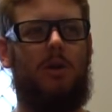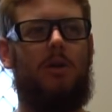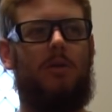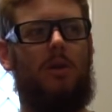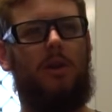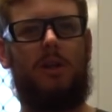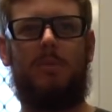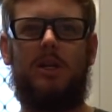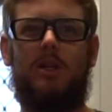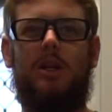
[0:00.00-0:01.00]
uh, early to
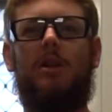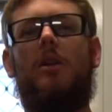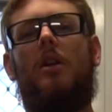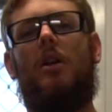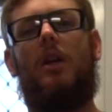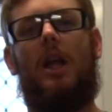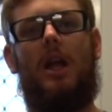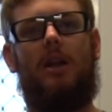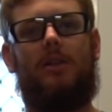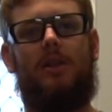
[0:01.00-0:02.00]
mid year,
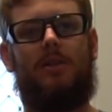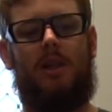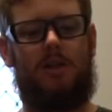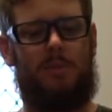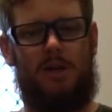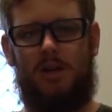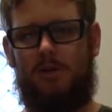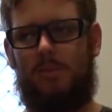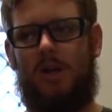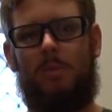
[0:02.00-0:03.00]
and since then it's been
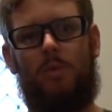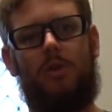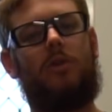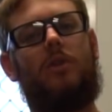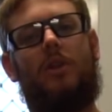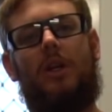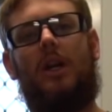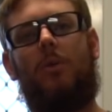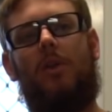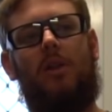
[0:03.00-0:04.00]
nothing but upwards
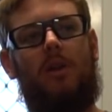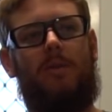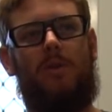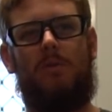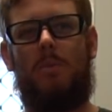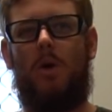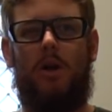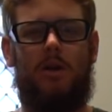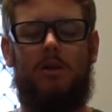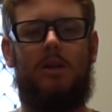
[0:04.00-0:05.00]
uh, with only a few
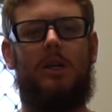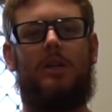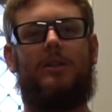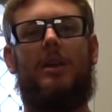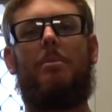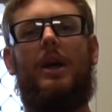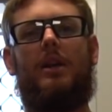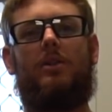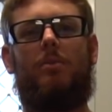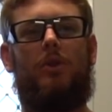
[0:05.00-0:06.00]
minor
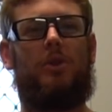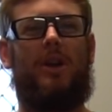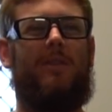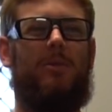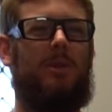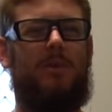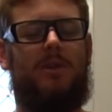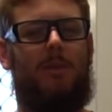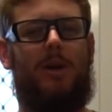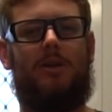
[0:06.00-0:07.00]
setbacks, which haven't really been
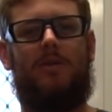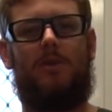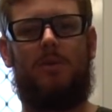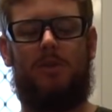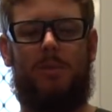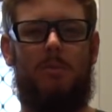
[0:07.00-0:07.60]
setbacks, have just